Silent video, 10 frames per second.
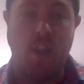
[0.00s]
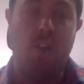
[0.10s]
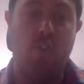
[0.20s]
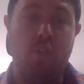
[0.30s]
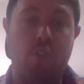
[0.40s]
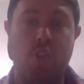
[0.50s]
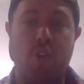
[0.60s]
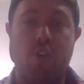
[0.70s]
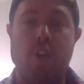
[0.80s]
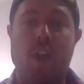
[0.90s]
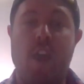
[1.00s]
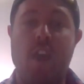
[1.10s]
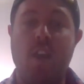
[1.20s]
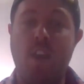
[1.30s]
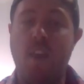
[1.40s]
Dan on the show.
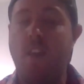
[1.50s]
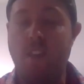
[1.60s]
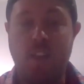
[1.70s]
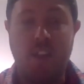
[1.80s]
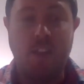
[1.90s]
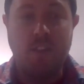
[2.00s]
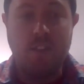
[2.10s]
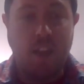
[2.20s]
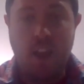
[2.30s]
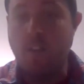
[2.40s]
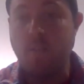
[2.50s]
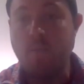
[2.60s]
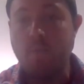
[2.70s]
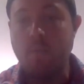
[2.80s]
And yeah, he is Dan.